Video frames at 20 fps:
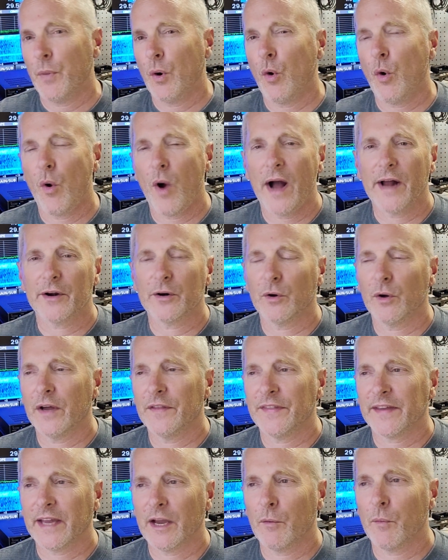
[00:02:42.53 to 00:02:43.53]
Oh, I don't know. I
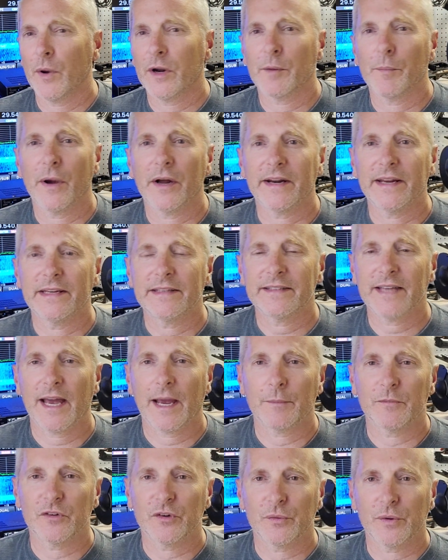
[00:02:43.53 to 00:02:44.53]
think I went about 8
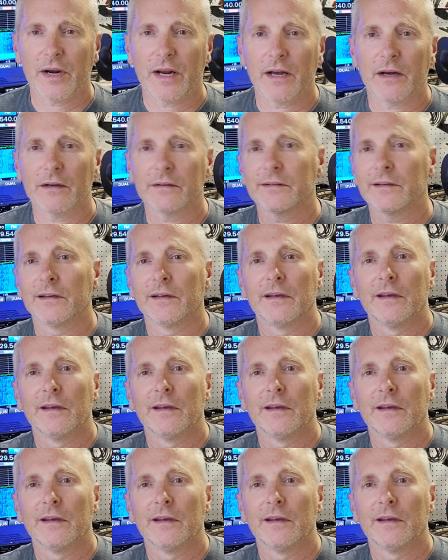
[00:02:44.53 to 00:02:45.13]
times around,